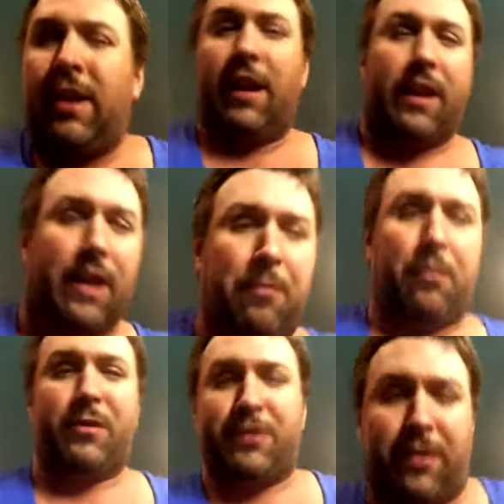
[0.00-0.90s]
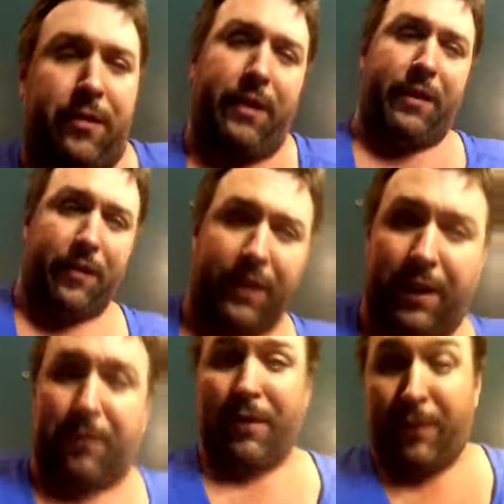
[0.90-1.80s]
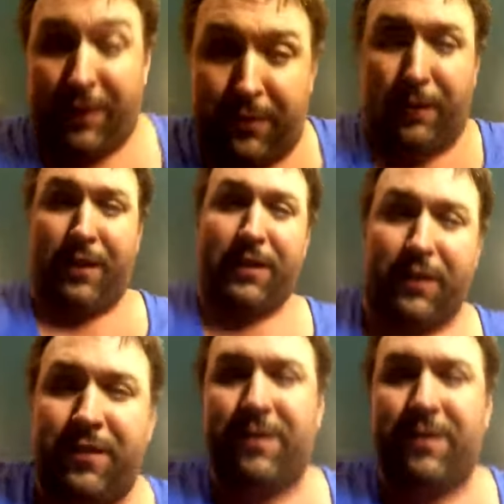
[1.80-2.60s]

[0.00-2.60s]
and a couple which are already dirty. I'm gonna wait to wear until